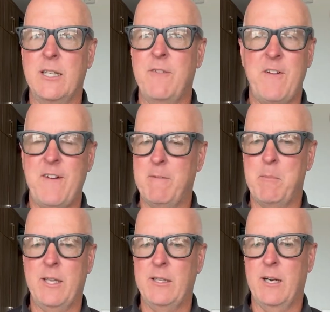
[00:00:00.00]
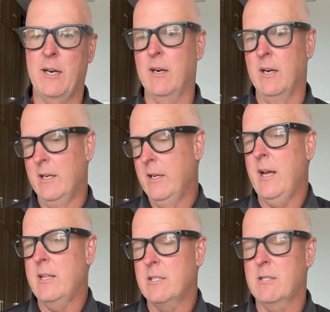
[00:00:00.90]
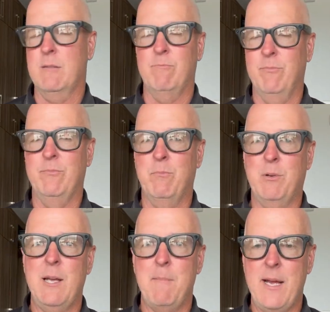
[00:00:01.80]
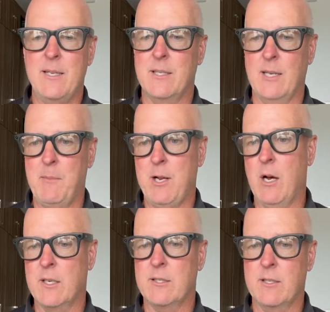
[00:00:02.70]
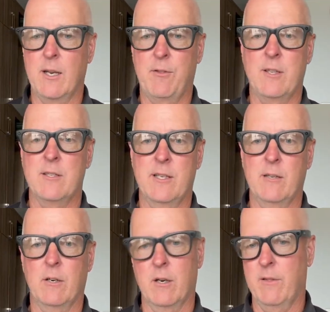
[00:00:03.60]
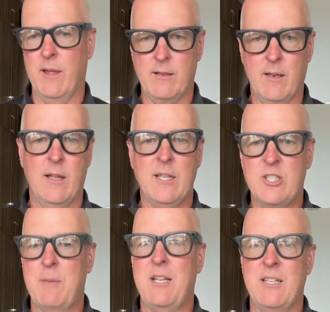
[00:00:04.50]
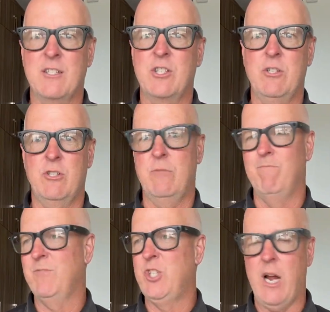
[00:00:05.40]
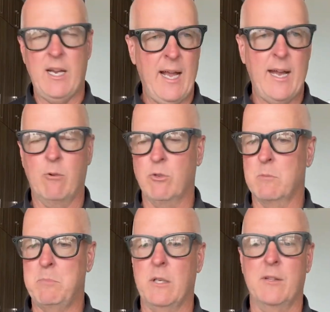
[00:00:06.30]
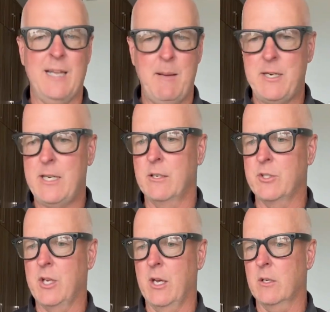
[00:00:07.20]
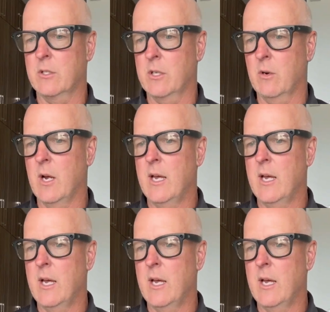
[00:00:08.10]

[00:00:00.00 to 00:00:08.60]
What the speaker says: If you've never been there, it's pretty amazing. I mean, honestly, to consider that something this gigantic was built that many years ago. So